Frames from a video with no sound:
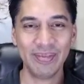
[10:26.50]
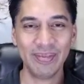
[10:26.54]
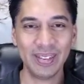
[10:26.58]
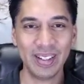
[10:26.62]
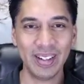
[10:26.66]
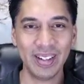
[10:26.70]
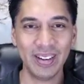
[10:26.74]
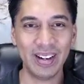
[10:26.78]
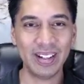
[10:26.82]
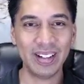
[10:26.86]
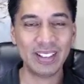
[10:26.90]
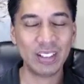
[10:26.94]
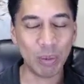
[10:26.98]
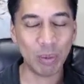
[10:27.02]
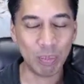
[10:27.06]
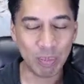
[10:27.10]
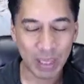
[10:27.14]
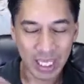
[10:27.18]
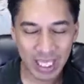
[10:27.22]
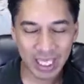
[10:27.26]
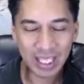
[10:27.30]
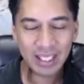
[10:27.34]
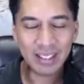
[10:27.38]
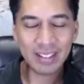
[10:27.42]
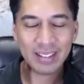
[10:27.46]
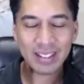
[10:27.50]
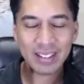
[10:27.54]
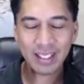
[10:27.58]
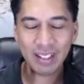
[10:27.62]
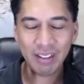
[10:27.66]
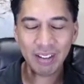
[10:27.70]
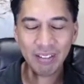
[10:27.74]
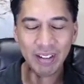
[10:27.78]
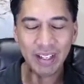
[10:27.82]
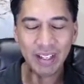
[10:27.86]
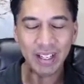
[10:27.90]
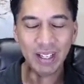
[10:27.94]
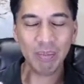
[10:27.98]
All right, so being in the center of
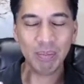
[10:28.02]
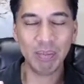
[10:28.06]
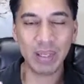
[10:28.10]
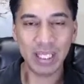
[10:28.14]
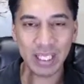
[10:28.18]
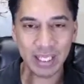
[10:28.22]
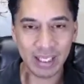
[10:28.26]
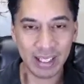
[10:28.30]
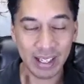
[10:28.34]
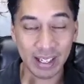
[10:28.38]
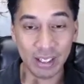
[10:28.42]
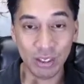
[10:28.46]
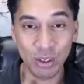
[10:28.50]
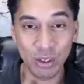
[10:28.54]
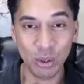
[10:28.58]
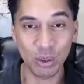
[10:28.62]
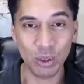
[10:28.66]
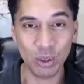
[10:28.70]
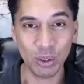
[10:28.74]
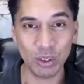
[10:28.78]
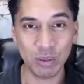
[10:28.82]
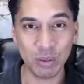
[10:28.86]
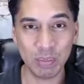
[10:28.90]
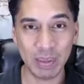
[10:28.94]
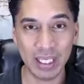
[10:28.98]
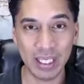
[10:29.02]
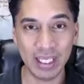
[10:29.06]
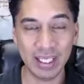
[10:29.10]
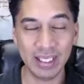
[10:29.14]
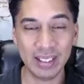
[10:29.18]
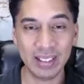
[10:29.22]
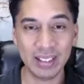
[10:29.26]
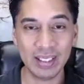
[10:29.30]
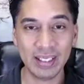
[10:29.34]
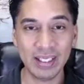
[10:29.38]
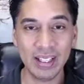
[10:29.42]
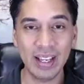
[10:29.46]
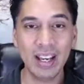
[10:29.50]
head, being in that neutral
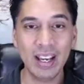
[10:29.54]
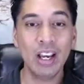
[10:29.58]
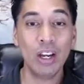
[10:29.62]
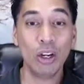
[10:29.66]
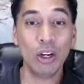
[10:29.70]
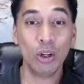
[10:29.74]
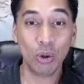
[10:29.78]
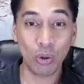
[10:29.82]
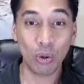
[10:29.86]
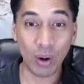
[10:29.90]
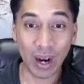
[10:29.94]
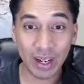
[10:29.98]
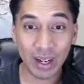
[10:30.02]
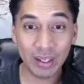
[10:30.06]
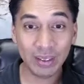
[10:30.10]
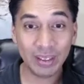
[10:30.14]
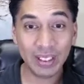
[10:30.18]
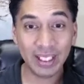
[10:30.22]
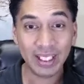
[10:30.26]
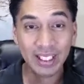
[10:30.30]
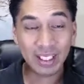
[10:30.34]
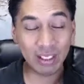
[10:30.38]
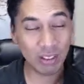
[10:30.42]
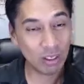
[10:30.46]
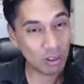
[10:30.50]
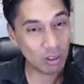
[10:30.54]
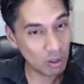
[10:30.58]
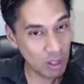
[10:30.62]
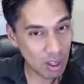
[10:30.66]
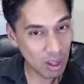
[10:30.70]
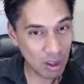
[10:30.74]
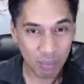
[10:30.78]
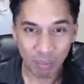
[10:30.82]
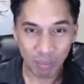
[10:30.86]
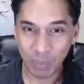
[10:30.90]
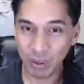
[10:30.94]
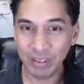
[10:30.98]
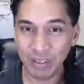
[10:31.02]
space, grounding,
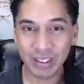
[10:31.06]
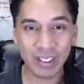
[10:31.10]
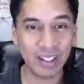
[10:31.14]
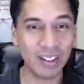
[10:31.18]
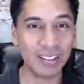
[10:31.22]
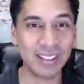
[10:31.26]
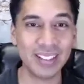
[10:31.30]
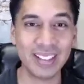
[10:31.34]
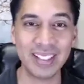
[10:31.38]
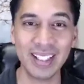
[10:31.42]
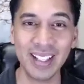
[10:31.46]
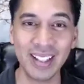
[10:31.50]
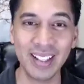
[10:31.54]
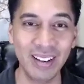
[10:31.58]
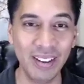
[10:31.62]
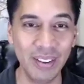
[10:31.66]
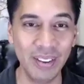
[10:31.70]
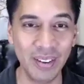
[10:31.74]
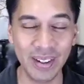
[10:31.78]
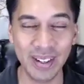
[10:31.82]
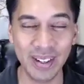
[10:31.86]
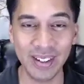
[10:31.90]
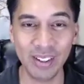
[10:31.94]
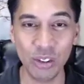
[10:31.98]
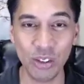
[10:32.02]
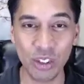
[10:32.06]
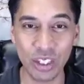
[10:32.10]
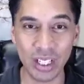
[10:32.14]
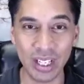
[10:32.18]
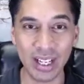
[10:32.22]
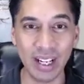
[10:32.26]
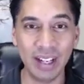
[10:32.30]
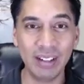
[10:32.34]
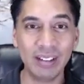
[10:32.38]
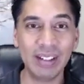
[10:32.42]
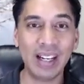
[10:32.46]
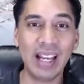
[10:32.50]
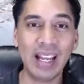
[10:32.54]
moving all this other energy
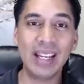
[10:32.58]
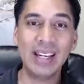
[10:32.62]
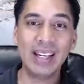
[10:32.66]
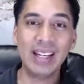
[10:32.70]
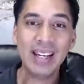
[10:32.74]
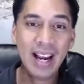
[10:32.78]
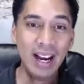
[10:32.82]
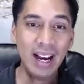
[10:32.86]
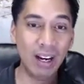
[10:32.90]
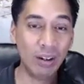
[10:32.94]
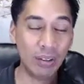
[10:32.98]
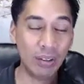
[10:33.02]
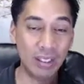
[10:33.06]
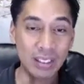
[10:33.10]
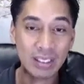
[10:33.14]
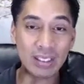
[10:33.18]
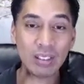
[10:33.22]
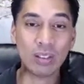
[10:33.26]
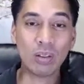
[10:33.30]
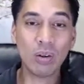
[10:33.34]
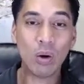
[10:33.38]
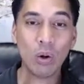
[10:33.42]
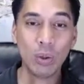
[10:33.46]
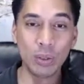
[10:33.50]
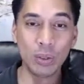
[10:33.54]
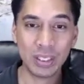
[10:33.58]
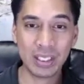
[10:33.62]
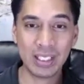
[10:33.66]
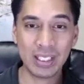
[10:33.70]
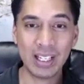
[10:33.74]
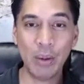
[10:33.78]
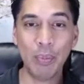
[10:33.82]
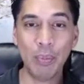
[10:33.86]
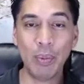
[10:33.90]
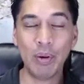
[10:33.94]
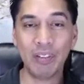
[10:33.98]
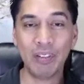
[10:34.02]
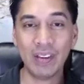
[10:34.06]
out, and now this whole step
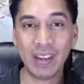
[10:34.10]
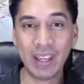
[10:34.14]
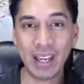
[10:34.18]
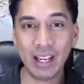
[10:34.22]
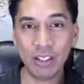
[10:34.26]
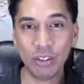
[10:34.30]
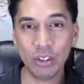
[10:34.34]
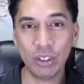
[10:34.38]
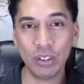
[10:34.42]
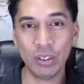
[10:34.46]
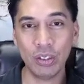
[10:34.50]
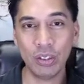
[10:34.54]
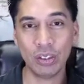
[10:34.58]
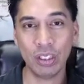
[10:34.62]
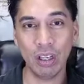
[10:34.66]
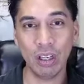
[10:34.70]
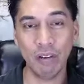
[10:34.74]
of catching yourself.